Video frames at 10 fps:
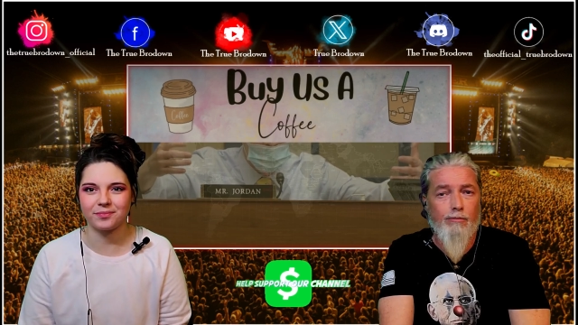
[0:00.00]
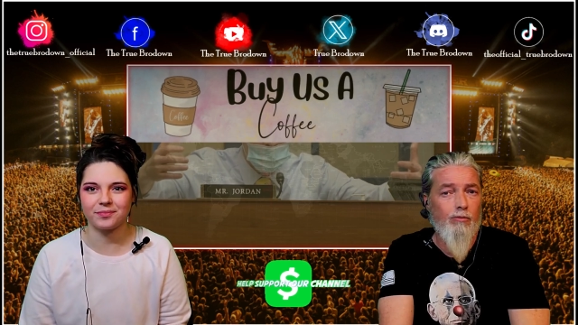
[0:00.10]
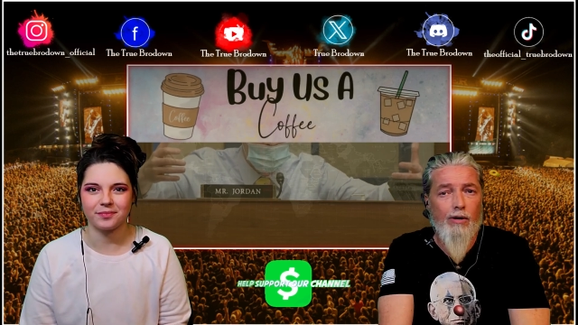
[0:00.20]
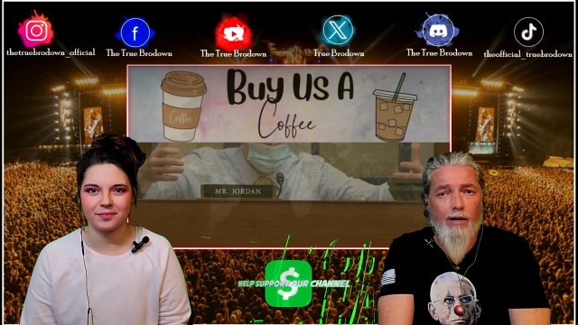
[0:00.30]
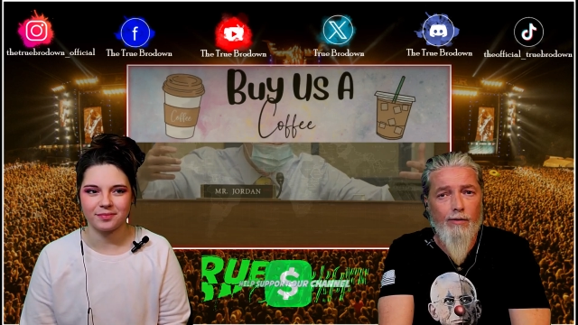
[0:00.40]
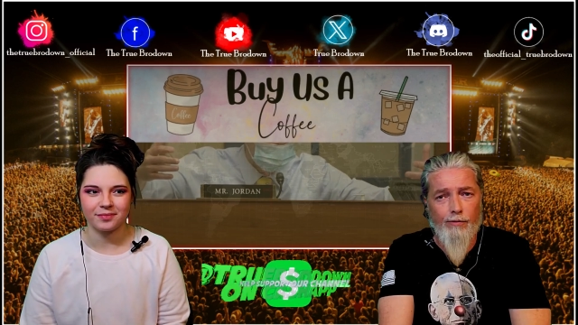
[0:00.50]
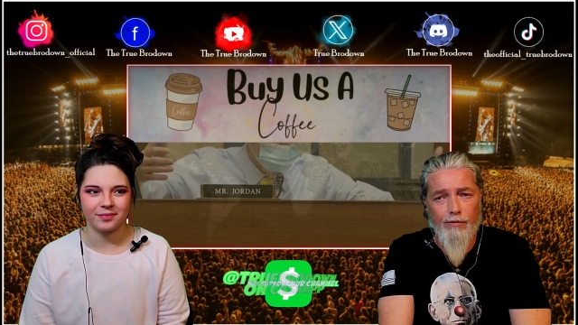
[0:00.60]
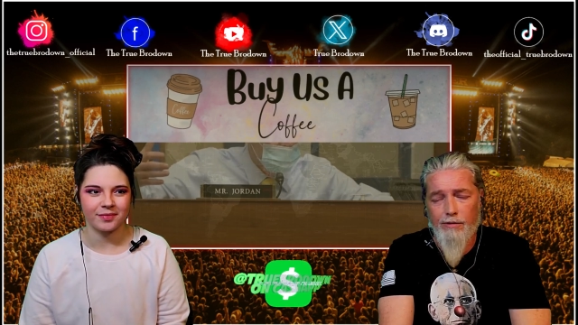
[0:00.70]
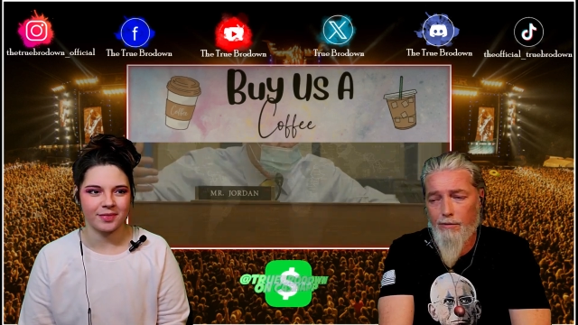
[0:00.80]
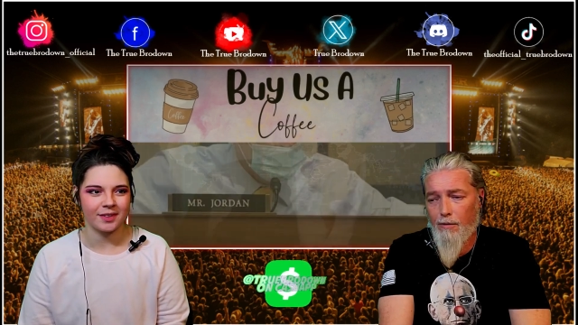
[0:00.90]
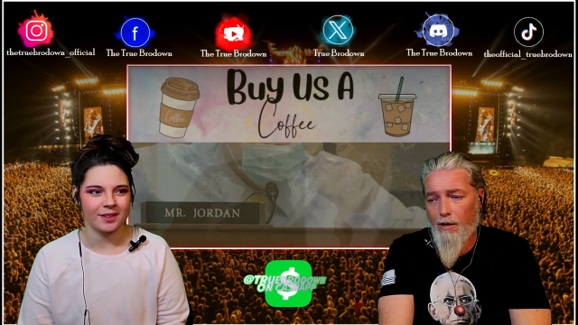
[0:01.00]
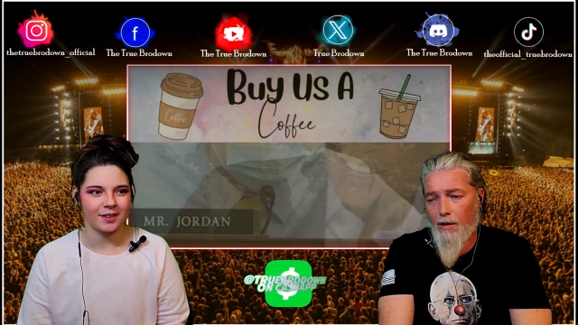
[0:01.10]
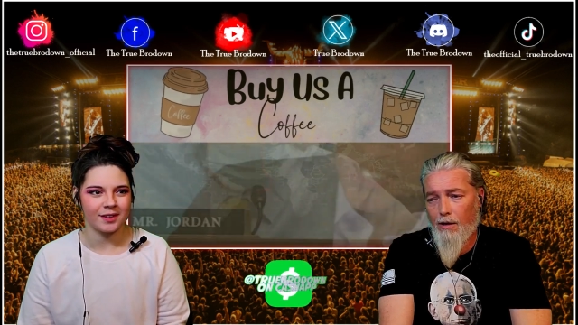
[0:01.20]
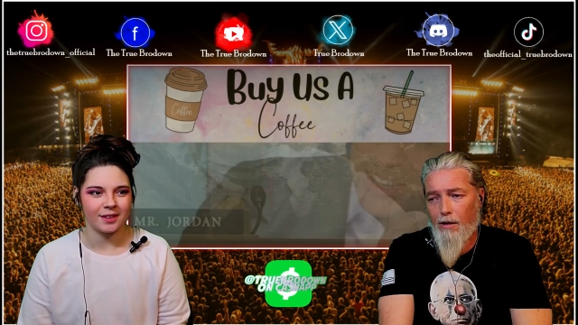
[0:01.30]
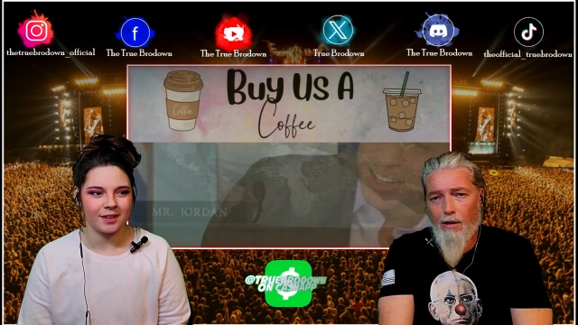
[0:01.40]
Speaker 1: or whatever." So,
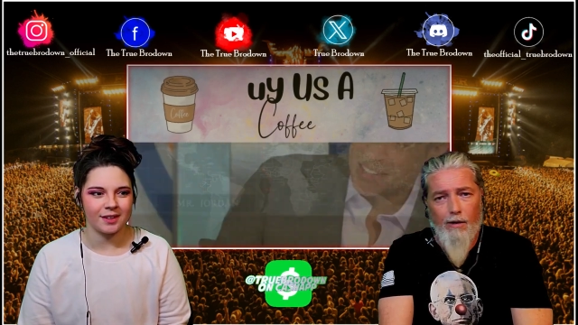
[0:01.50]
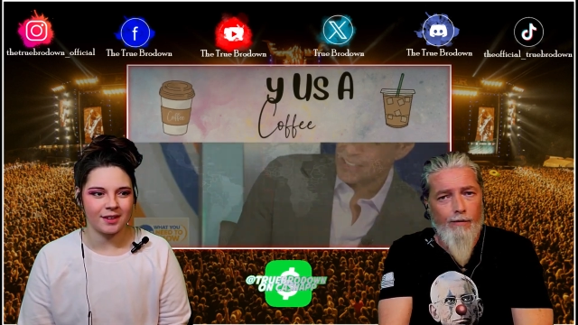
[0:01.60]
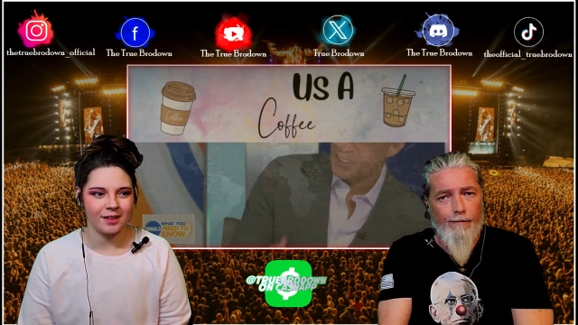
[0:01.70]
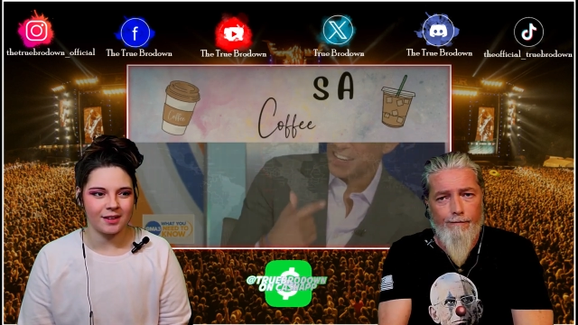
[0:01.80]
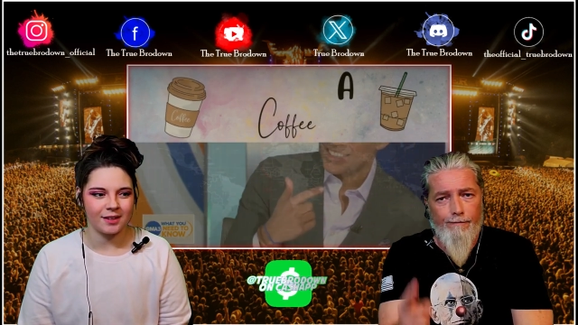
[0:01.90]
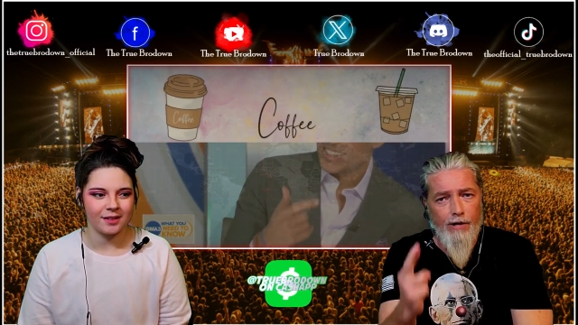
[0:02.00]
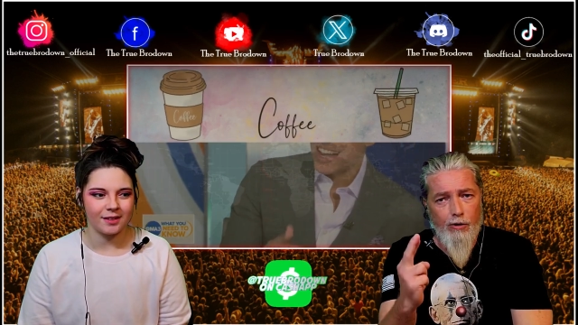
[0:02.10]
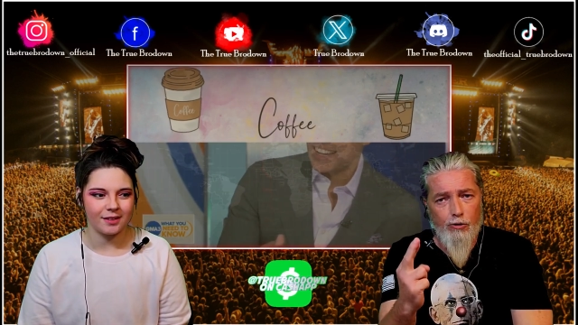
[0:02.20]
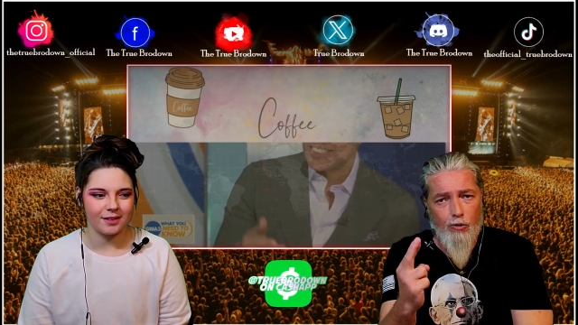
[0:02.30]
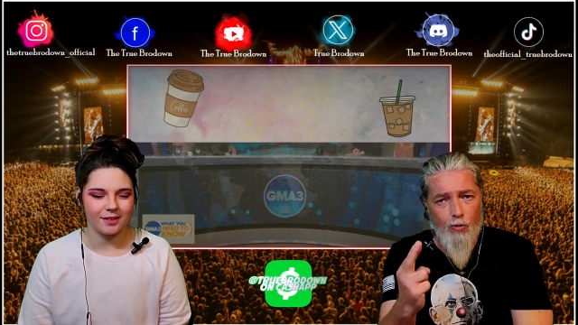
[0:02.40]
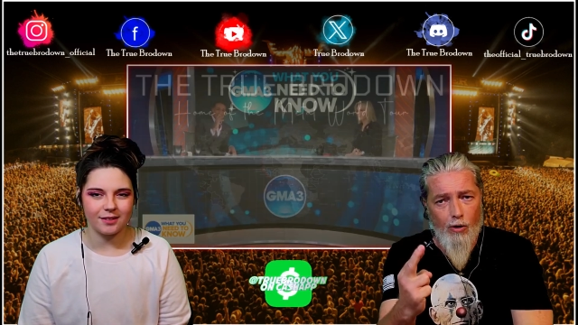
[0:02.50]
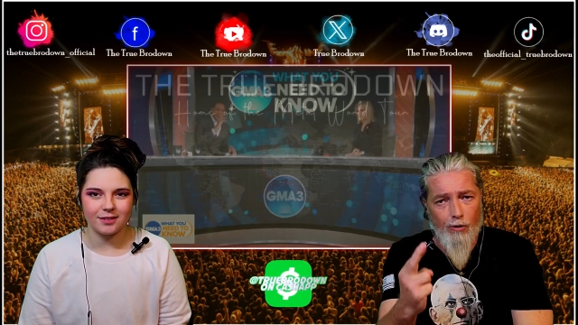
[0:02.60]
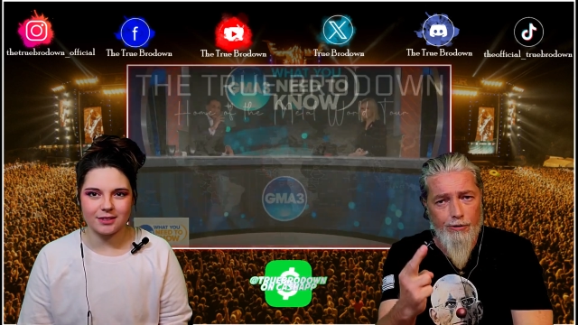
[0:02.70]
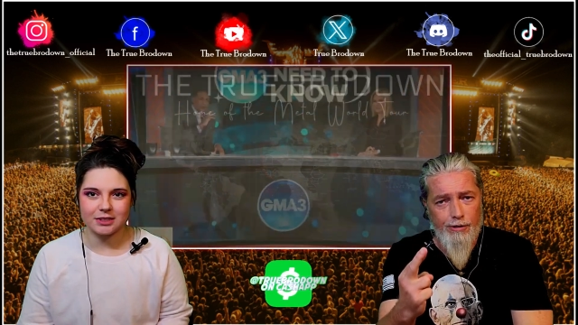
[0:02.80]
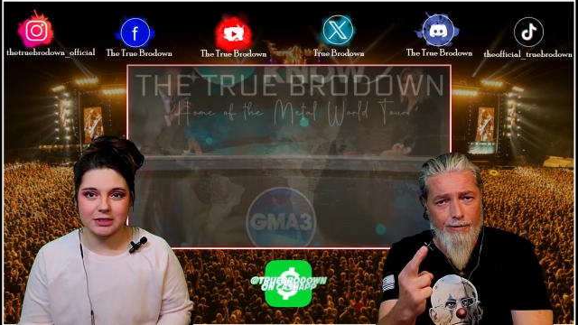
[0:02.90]
fingers
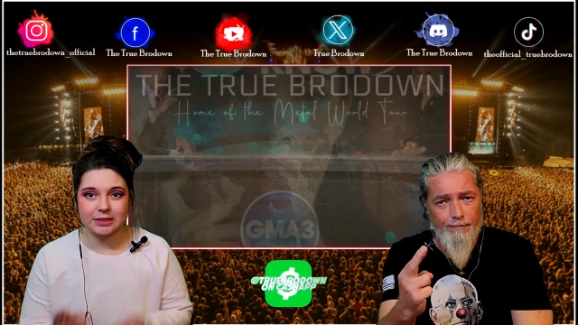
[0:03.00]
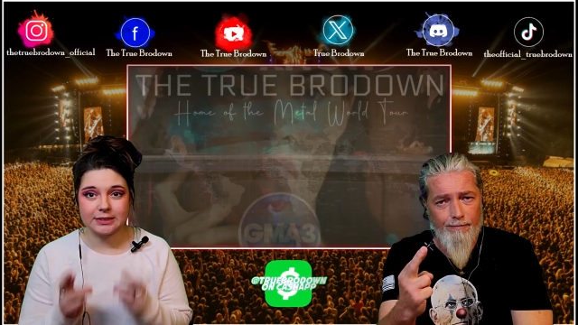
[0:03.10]
crossed.